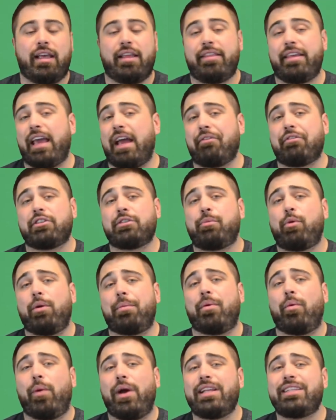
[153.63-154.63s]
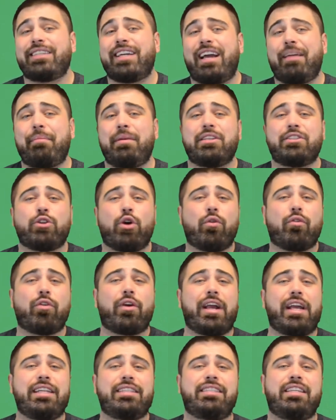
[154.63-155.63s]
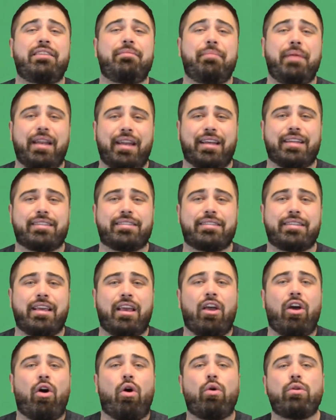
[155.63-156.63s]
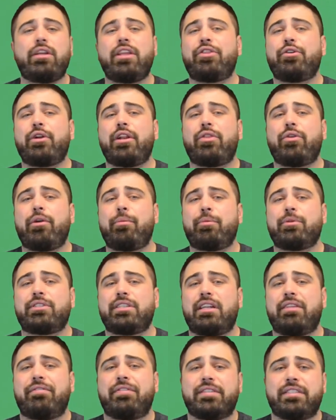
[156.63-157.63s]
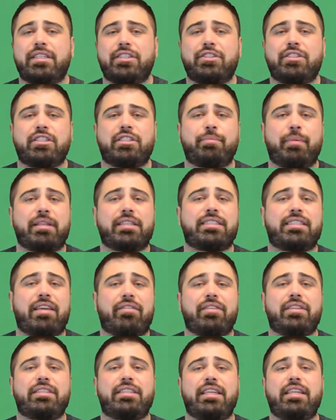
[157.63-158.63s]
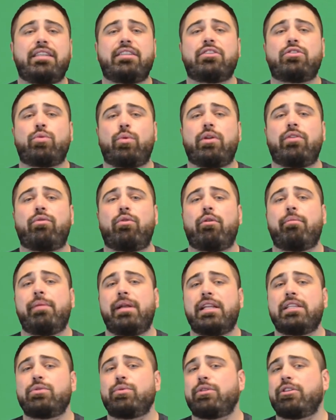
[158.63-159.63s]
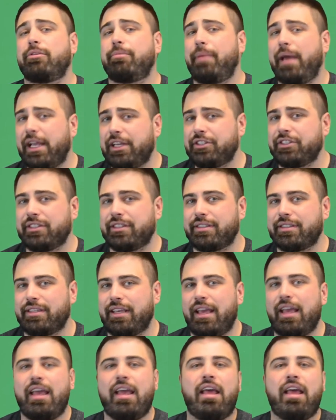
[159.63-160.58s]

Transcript: The average appointment wait time is over 18 minutes. Only 33% of physicians spend 17 to 24 minutes with their patients.